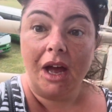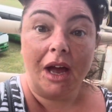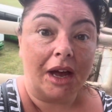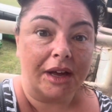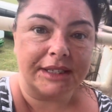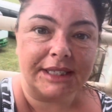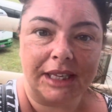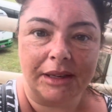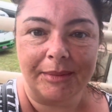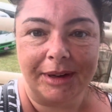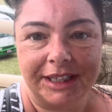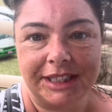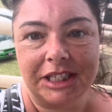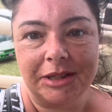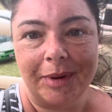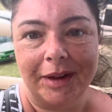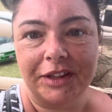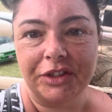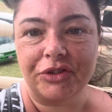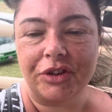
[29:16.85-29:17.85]
I was telling my auntie
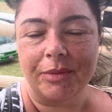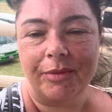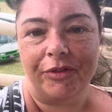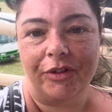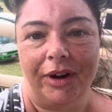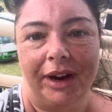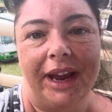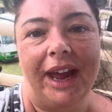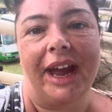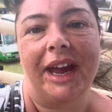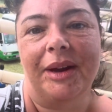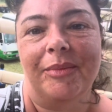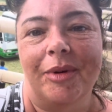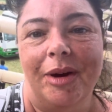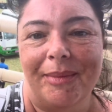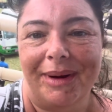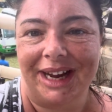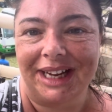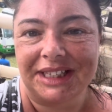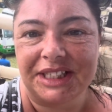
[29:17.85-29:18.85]
about this trip before I came,
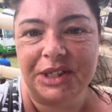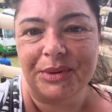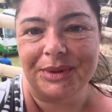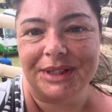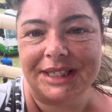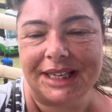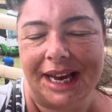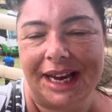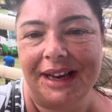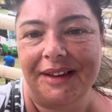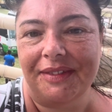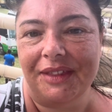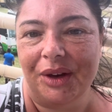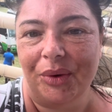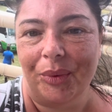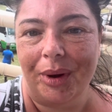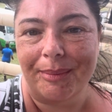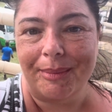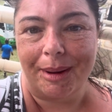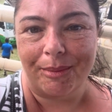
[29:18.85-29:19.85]
and my auntie was saying
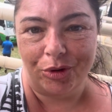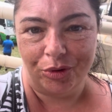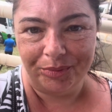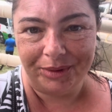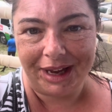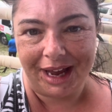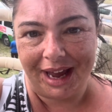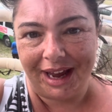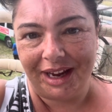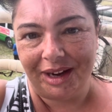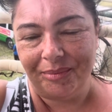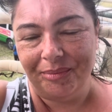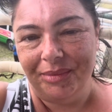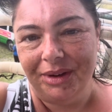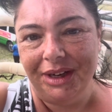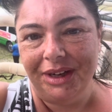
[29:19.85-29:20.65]
that when my mum came